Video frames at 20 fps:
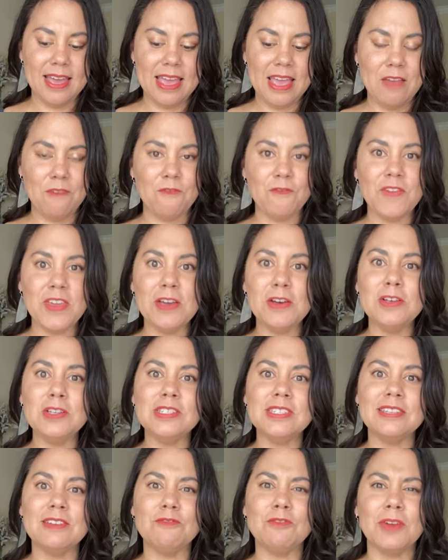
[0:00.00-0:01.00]
it
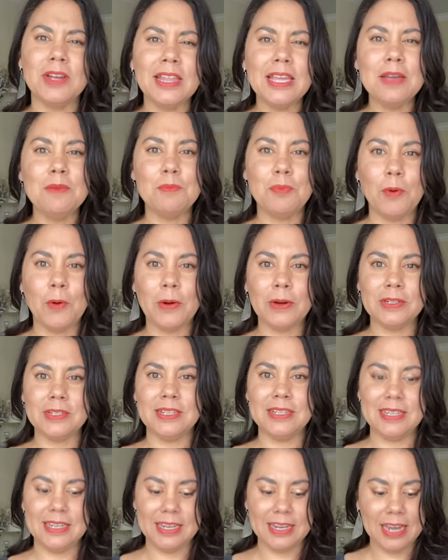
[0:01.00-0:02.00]
feels really
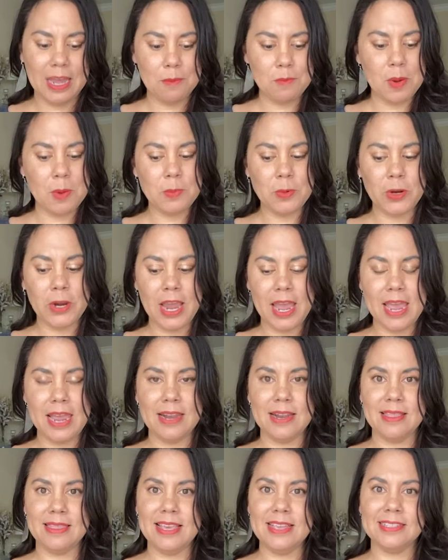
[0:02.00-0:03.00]
important to
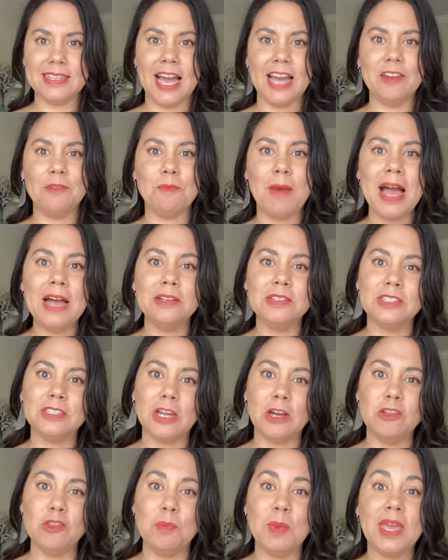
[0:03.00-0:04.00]
commemorate these kind of
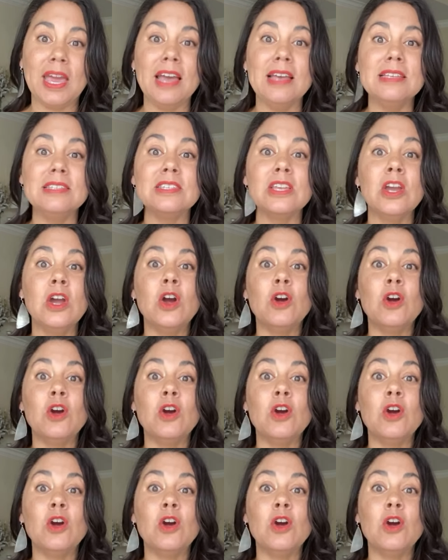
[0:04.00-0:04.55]
milestones because